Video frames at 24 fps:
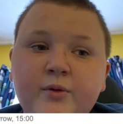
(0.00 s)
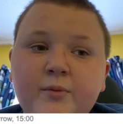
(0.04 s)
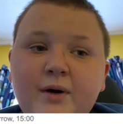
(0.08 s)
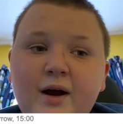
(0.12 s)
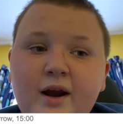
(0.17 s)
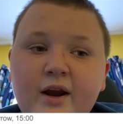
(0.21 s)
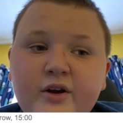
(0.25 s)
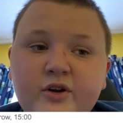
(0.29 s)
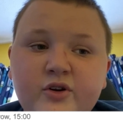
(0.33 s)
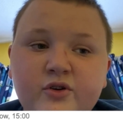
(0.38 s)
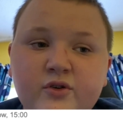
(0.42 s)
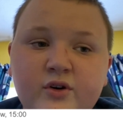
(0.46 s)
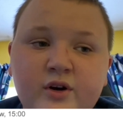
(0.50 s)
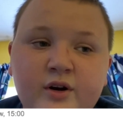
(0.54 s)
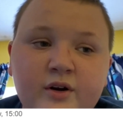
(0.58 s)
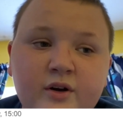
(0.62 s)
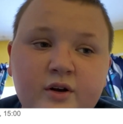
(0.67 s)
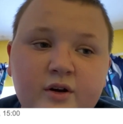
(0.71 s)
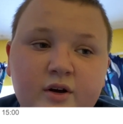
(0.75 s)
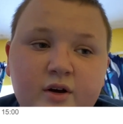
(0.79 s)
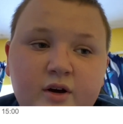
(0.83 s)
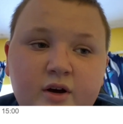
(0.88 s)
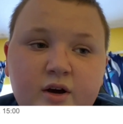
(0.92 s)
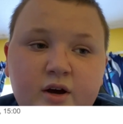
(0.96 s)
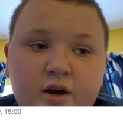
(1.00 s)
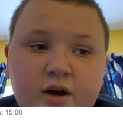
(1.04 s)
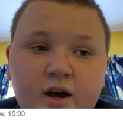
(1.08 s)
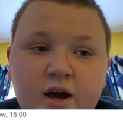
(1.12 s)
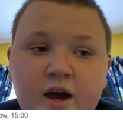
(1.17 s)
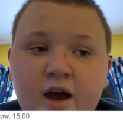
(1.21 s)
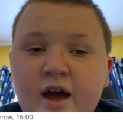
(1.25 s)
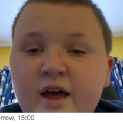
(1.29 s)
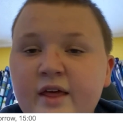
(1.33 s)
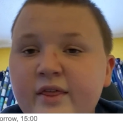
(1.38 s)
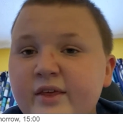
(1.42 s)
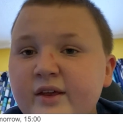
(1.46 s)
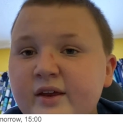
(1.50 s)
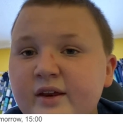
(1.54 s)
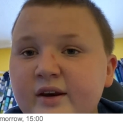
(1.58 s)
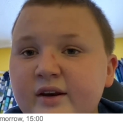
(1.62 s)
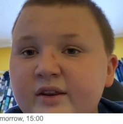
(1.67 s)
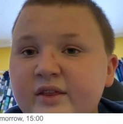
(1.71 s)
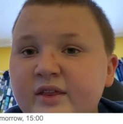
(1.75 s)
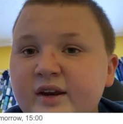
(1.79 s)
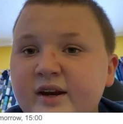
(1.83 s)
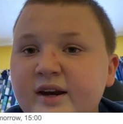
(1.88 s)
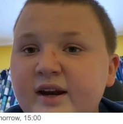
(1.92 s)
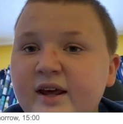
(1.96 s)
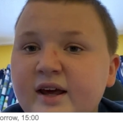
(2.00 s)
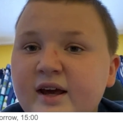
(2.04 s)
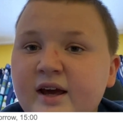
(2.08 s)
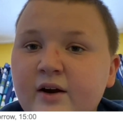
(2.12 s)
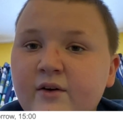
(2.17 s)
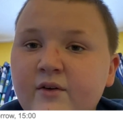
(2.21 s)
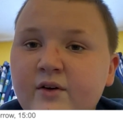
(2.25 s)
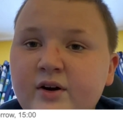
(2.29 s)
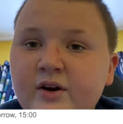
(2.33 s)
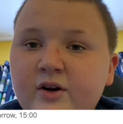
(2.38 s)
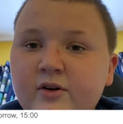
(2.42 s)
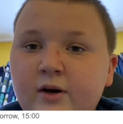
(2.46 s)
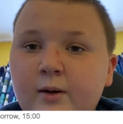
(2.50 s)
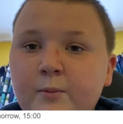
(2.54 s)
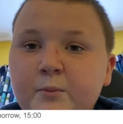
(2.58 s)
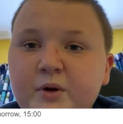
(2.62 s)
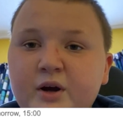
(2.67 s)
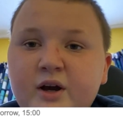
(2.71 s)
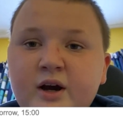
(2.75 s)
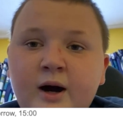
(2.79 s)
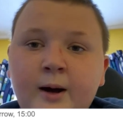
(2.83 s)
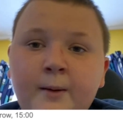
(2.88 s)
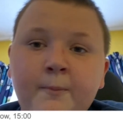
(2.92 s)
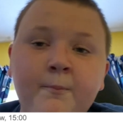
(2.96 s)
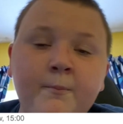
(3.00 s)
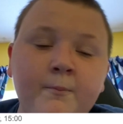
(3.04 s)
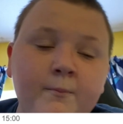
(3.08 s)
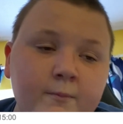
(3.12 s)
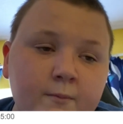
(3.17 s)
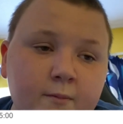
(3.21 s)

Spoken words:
manager and they need to get rid of Grant McCann.